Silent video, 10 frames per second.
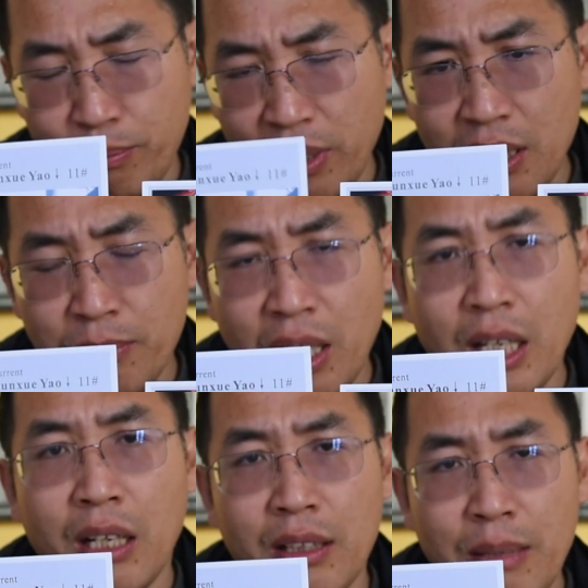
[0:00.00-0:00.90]

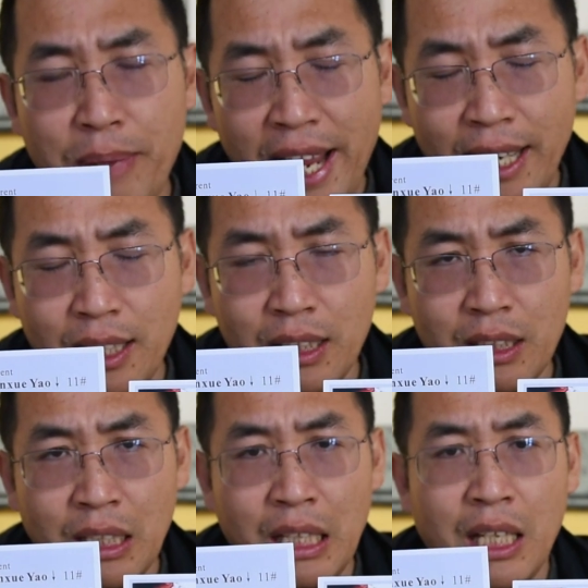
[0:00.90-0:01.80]
birthmark on the back
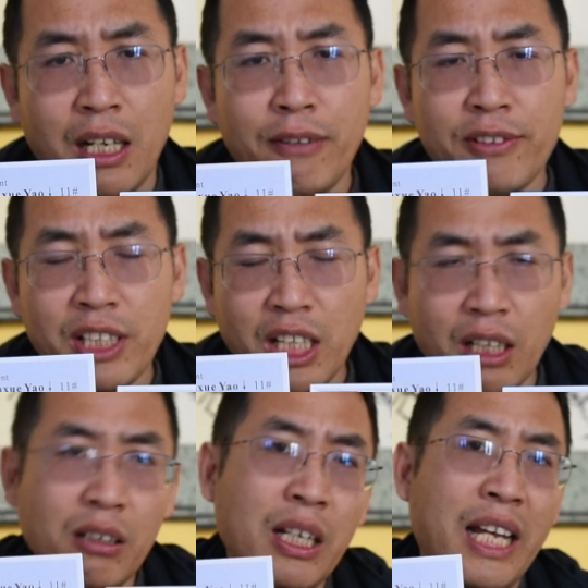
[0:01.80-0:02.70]
of the
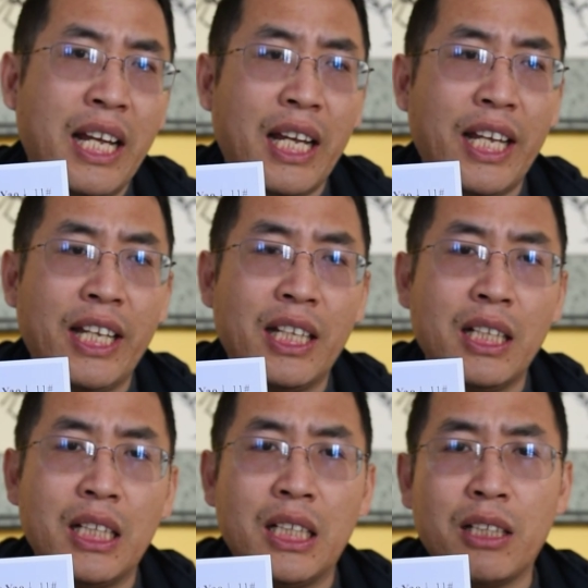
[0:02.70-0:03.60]
girl,
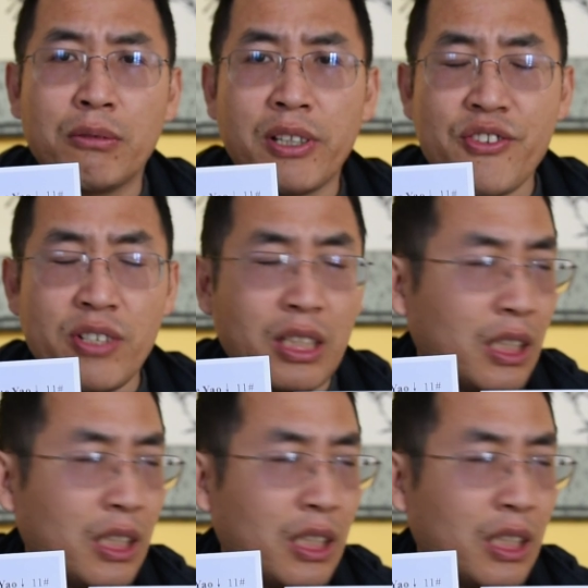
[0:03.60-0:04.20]
he was